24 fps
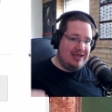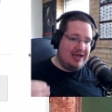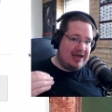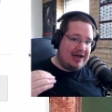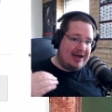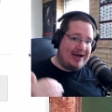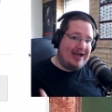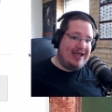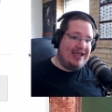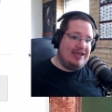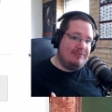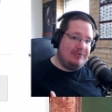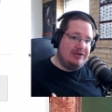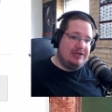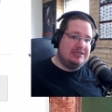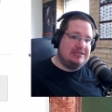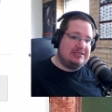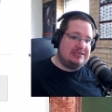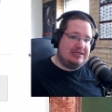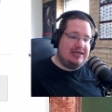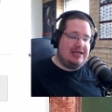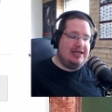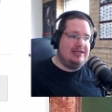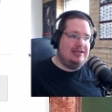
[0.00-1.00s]
I will
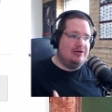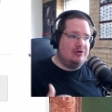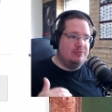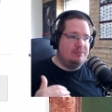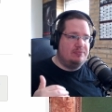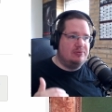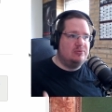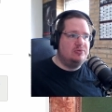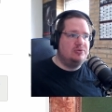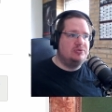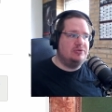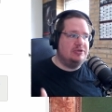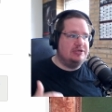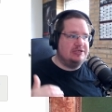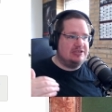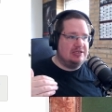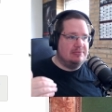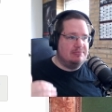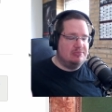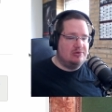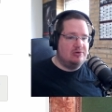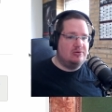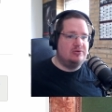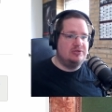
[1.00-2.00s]
say that Ubuntu is the
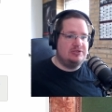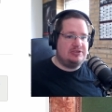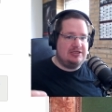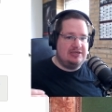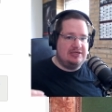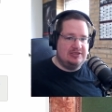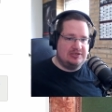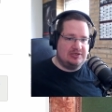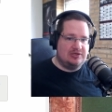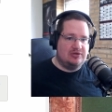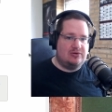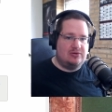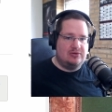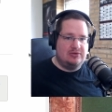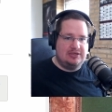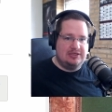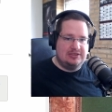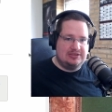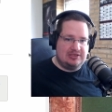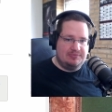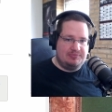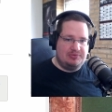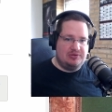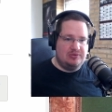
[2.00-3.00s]
most installed
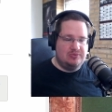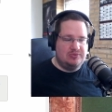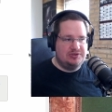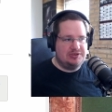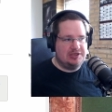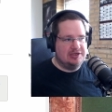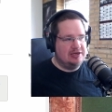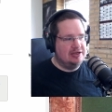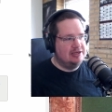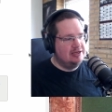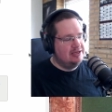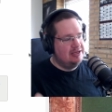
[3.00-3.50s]
distribution.